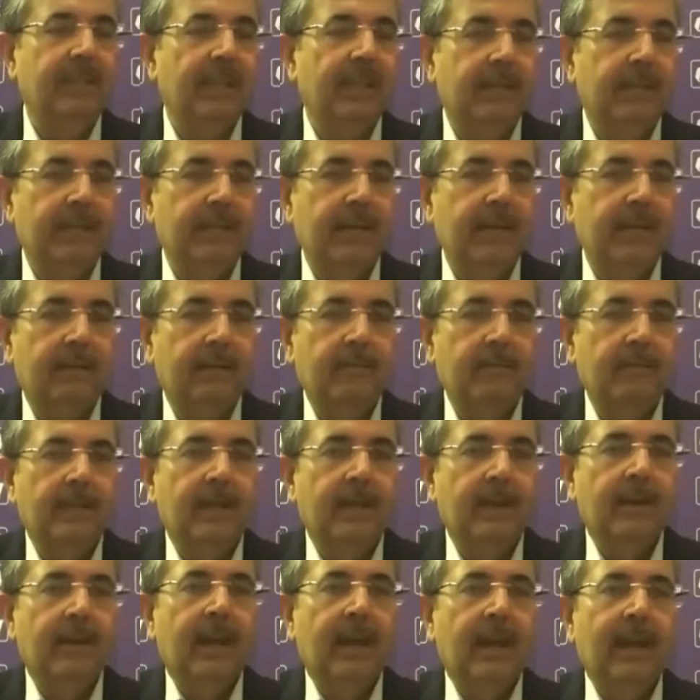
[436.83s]
And therefore,
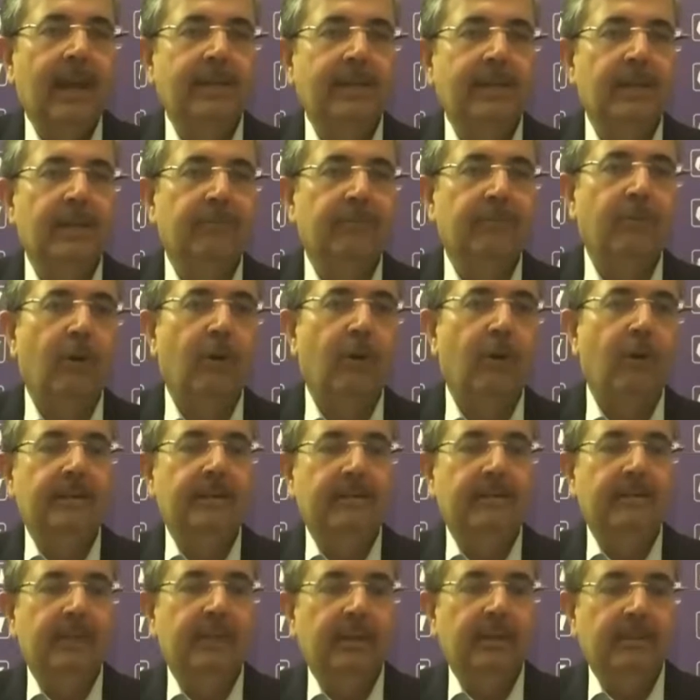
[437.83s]
Make in
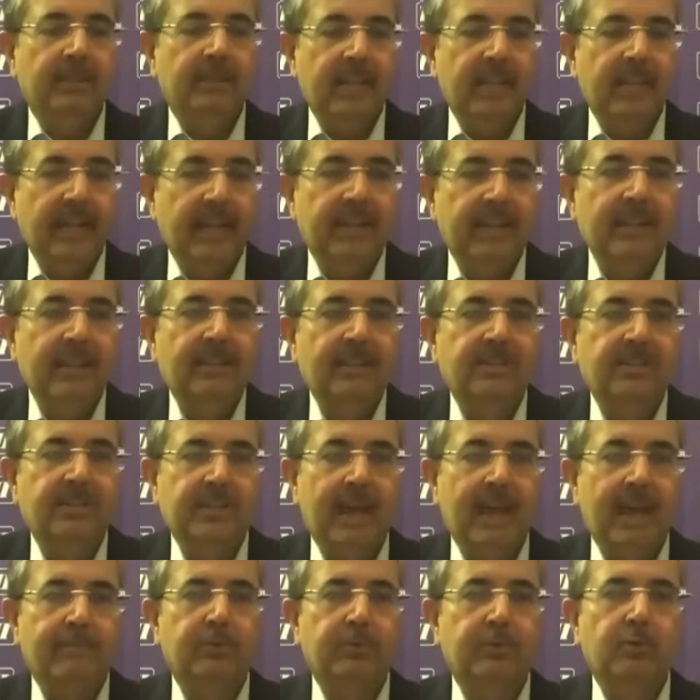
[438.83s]
India and
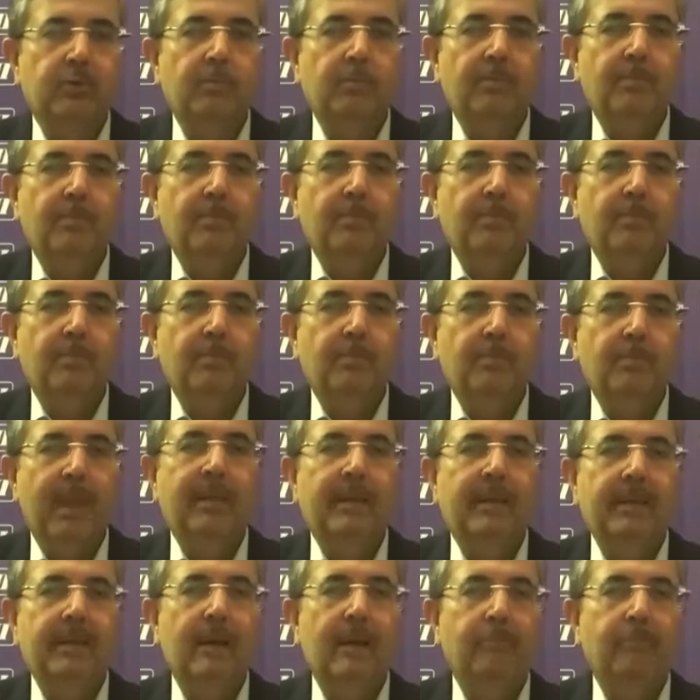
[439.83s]
taking steps to make
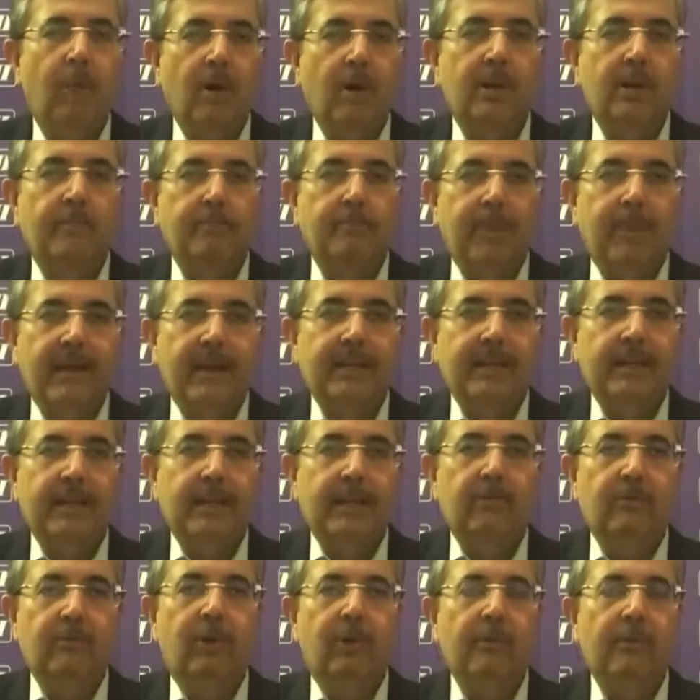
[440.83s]
India more
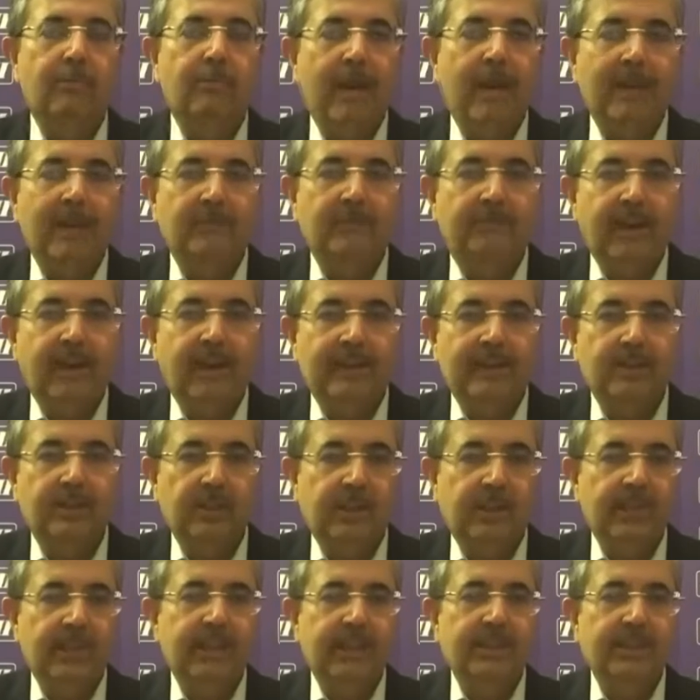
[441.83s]
competitive on
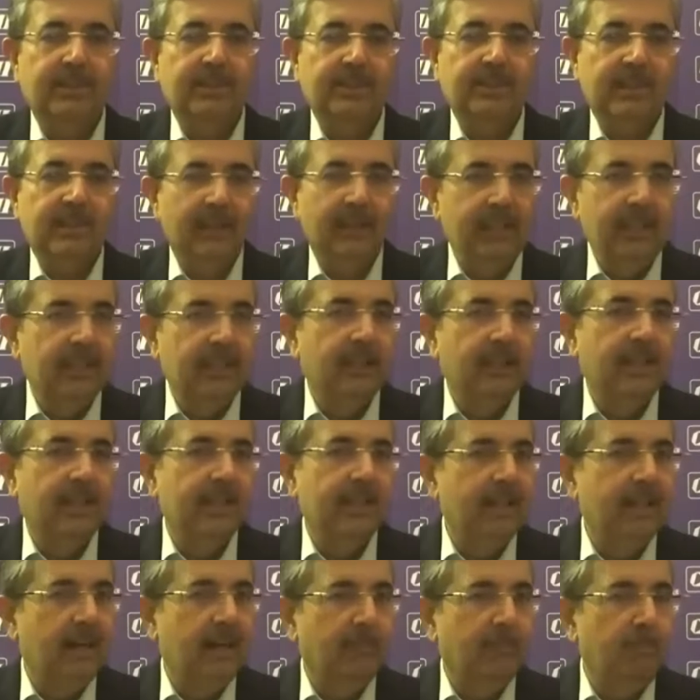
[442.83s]
manufacturing is clearly a
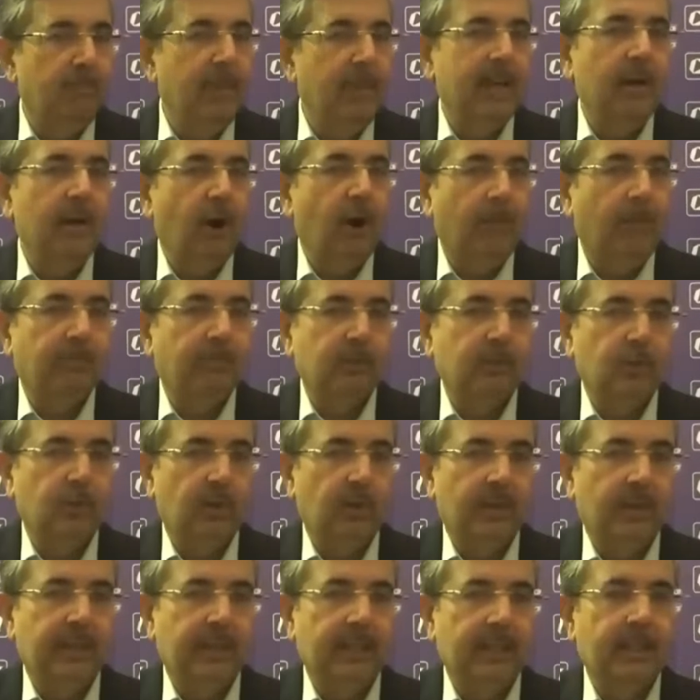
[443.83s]
big opportunity.
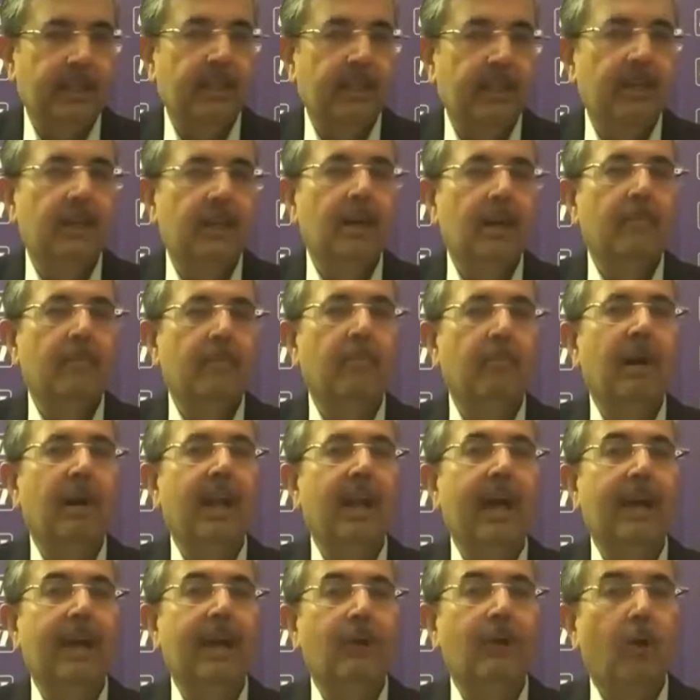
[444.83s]
But I also
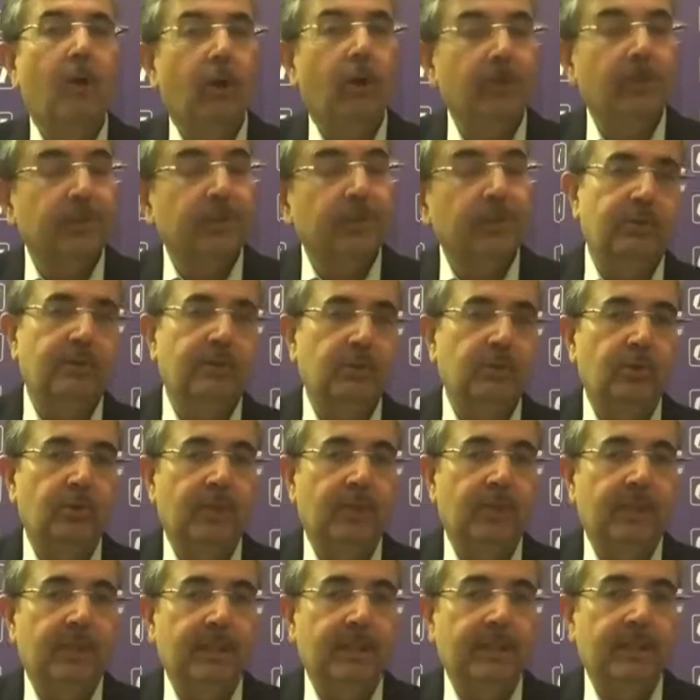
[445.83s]
see another
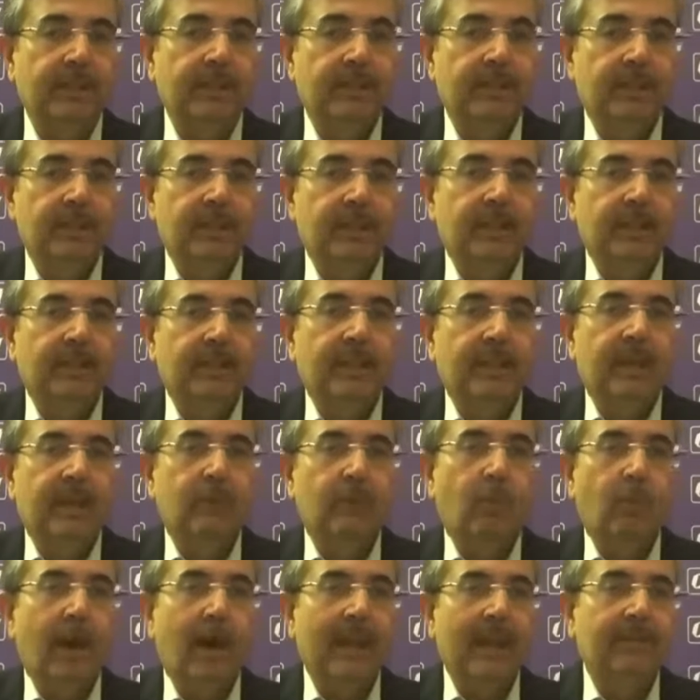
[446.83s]
major opportunity,
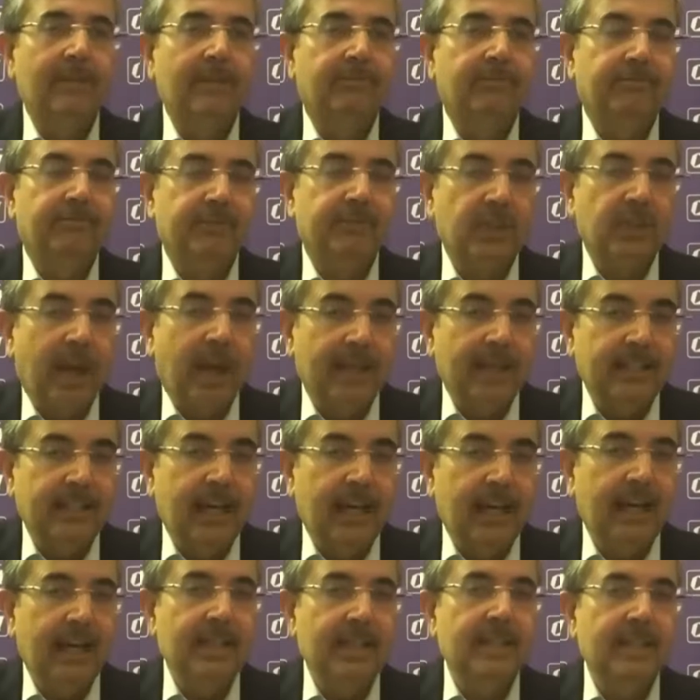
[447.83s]
that while
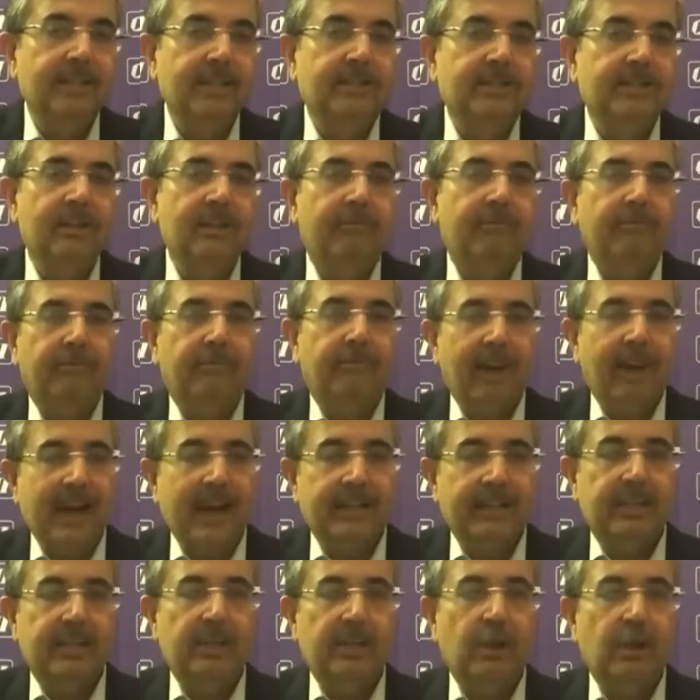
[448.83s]
China is the factory
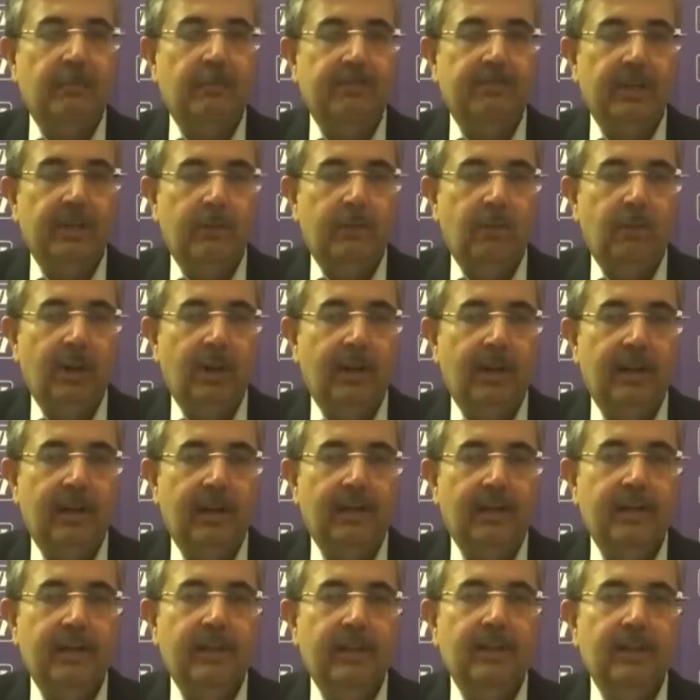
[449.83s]
of the world,
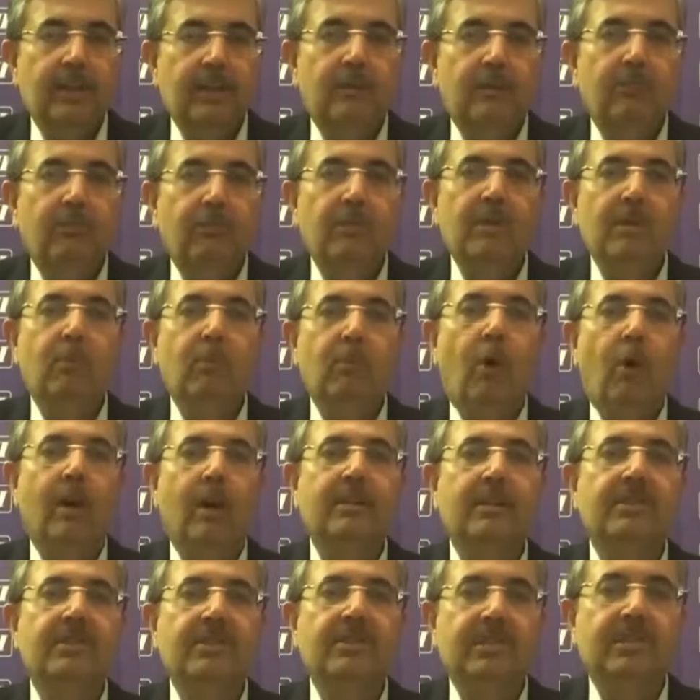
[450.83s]
we want some of
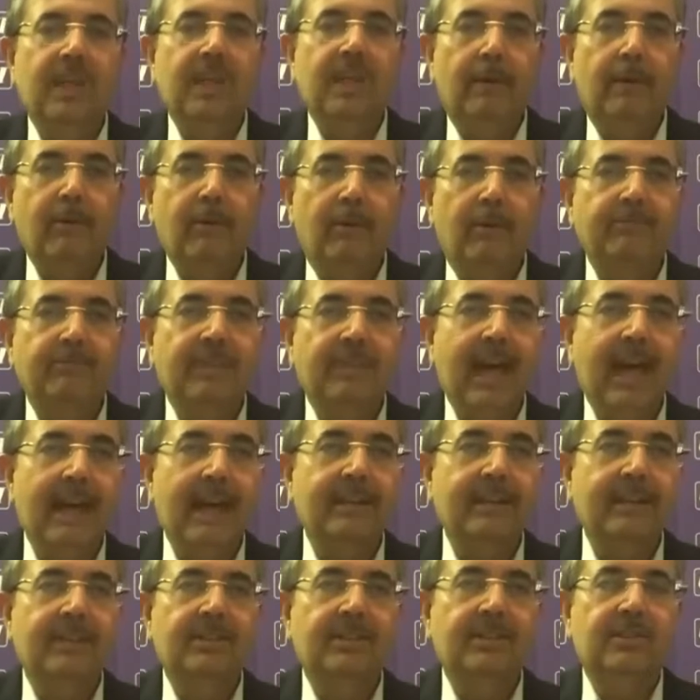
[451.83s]
that share
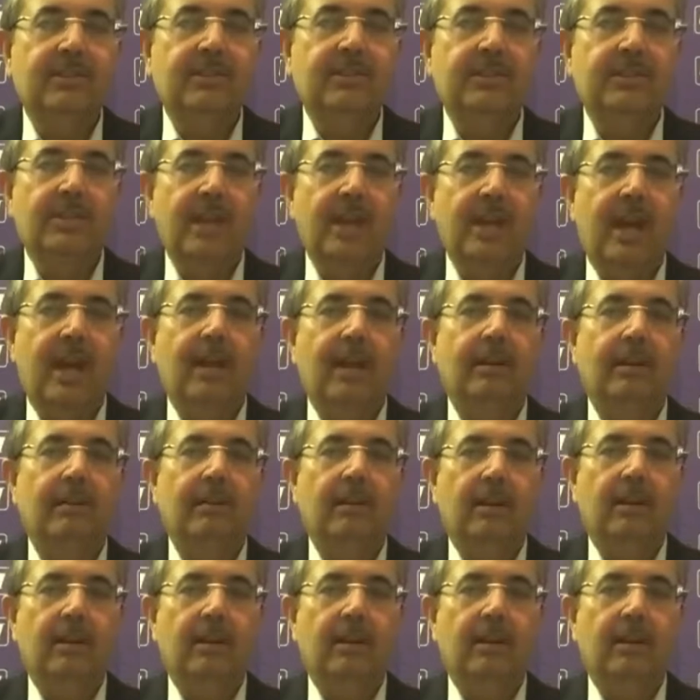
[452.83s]
coming to India.